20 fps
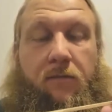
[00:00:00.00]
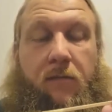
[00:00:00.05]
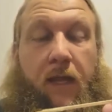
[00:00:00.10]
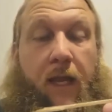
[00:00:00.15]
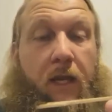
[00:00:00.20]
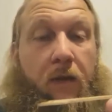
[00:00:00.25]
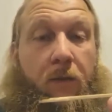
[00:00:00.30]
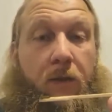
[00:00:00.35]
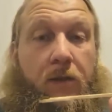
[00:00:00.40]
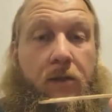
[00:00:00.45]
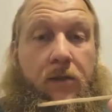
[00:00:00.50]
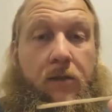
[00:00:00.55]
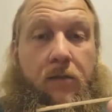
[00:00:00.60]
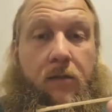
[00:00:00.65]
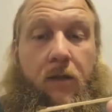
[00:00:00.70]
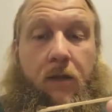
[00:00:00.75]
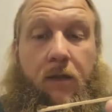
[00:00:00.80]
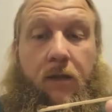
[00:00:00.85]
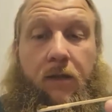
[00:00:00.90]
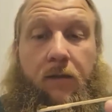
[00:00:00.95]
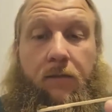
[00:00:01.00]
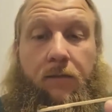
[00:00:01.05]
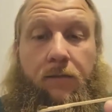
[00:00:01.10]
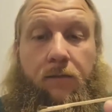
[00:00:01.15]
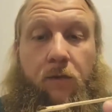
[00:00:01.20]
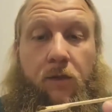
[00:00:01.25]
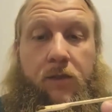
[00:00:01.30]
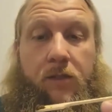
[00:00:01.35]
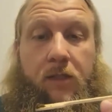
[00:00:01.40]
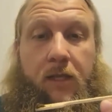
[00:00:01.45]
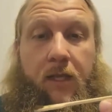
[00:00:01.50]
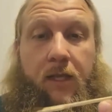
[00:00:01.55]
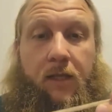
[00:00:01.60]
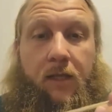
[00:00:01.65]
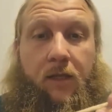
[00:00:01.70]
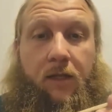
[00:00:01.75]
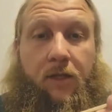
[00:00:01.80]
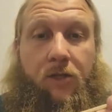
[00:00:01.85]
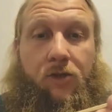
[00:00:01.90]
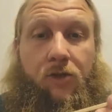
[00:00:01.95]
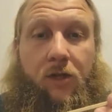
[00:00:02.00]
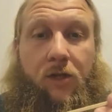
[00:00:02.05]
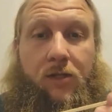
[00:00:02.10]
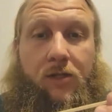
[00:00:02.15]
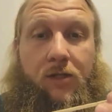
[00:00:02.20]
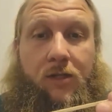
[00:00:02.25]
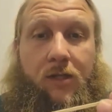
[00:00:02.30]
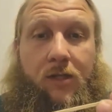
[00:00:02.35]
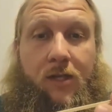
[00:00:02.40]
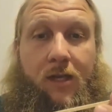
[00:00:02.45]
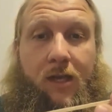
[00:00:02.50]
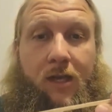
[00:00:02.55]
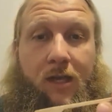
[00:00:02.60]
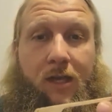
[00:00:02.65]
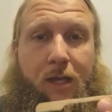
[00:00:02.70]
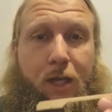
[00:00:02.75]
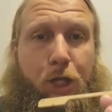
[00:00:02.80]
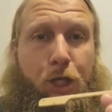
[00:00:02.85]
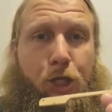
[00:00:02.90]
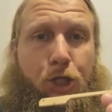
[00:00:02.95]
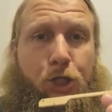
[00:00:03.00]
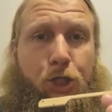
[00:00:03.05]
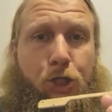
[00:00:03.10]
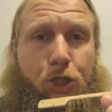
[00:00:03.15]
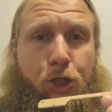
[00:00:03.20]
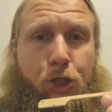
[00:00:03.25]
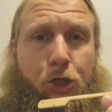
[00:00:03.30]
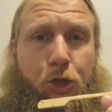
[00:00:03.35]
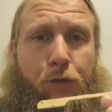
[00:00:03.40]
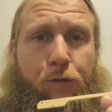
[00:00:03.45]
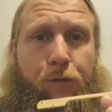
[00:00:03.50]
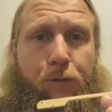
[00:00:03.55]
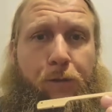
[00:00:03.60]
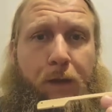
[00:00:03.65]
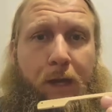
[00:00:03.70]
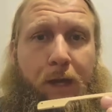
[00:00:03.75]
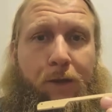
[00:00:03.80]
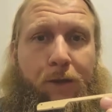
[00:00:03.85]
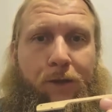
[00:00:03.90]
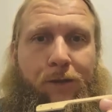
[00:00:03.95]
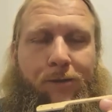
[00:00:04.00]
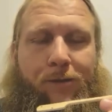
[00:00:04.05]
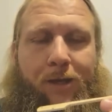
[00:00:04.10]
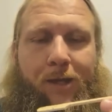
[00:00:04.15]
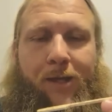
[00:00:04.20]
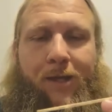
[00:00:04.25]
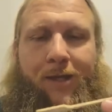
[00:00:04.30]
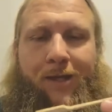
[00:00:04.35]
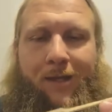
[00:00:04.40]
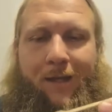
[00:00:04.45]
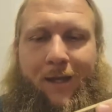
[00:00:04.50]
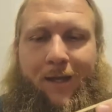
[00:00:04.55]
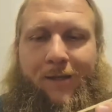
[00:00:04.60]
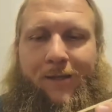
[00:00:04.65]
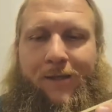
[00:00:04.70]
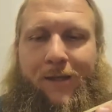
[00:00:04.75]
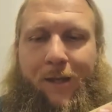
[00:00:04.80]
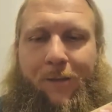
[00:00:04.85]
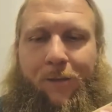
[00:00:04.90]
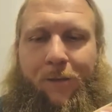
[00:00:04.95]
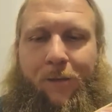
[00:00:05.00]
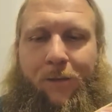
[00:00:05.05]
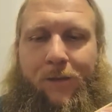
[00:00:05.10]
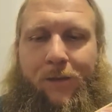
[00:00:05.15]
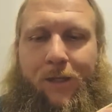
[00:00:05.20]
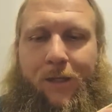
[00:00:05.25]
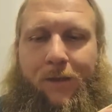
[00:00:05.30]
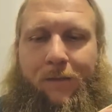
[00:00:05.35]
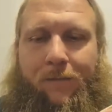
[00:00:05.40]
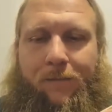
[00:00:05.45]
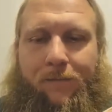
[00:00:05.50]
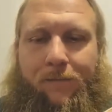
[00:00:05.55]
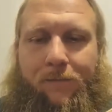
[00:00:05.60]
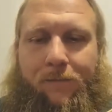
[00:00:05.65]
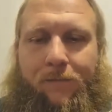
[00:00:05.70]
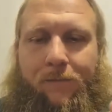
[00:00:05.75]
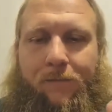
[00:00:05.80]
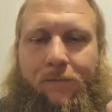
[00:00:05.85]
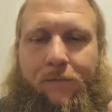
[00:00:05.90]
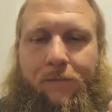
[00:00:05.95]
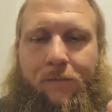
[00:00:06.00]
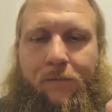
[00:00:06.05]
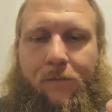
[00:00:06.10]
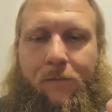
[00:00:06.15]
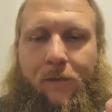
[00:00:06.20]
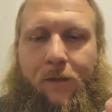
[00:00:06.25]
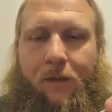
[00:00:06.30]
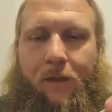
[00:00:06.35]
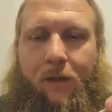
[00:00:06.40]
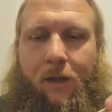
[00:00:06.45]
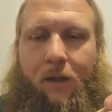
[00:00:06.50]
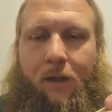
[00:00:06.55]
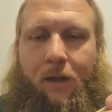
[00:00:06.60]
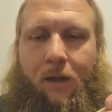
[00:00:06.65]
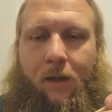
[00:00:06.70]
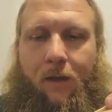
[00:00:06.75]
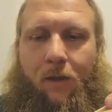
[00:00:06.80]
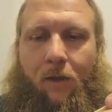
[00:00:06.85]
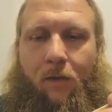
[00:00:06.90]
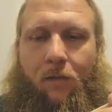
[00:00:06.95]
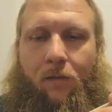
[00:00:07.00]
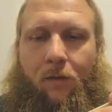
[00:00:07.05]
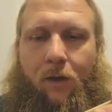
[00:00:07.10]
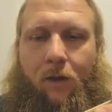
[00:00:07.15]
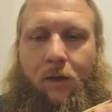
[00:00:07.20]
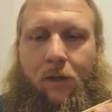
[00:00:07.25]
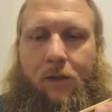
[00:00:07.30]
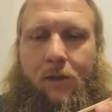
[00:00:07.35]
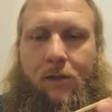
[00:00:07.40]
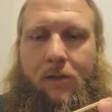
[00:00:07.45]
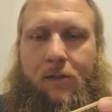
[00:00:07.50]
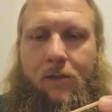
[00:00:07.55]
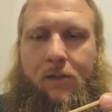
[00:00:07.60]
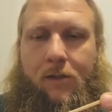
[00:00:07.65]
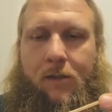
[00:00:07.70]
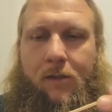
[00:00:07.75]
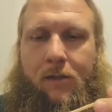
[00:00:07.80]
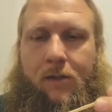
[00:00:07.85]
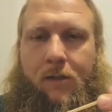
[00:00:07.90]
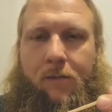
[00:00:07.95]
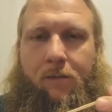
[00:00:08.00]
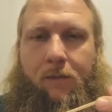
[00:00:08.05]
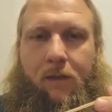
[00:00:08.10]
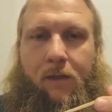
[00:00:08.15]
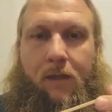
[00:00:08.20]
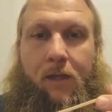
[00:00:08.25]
Anyways, once again, got the trusty snuff paddle, as Simon would say, over on his Simply